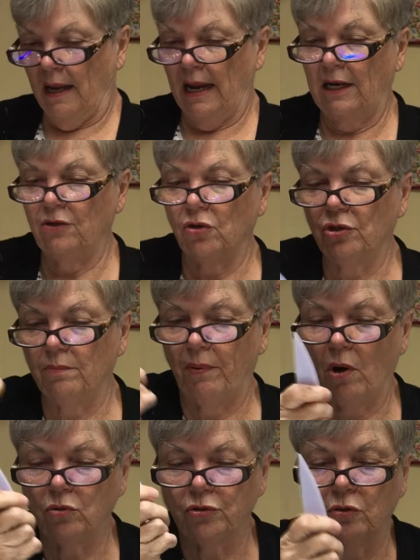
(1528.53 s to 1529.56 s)
And you're going to
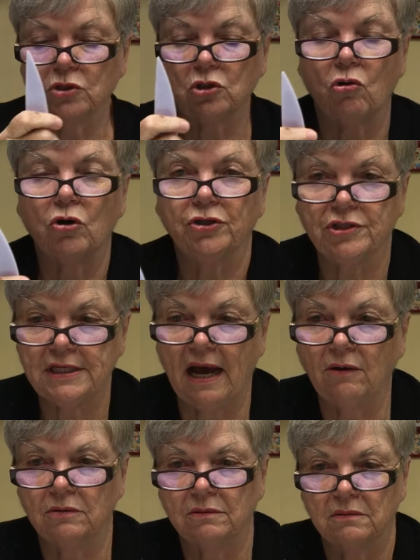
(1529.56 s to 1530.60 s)
poke those corners
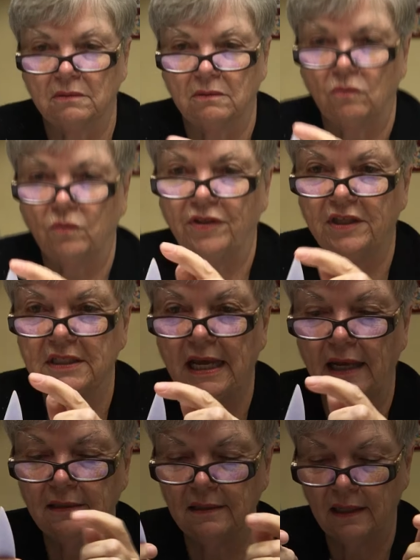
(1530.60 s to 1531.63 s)
out with this
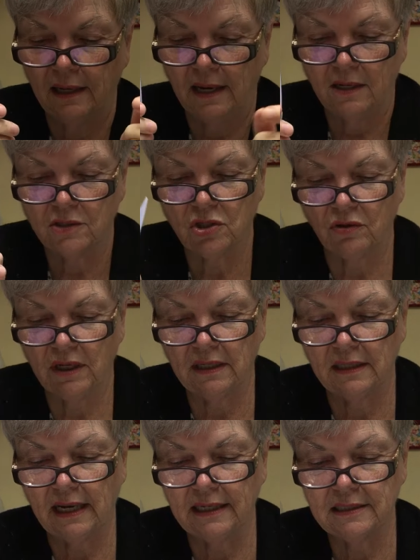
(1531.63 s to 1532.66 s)
end, so you get a
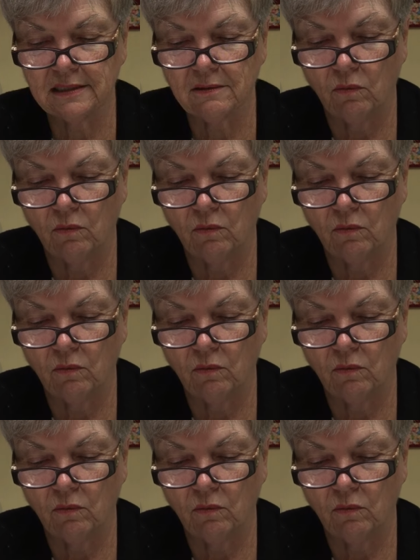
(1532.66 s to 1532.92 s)
nice